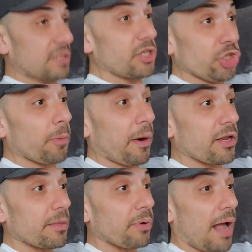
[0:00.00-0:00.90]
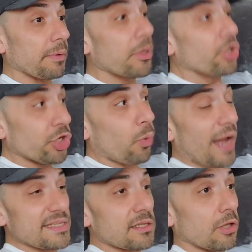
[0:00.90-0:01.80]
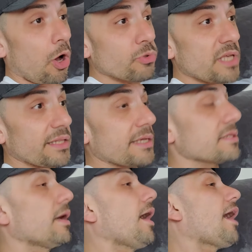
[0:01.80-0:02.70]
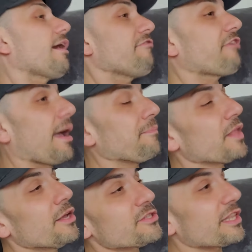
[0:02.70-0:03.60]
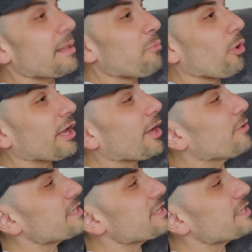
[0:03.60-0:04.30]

you're part of the problem. You're why this little hoe's like this. All right, fine. So then Maury goes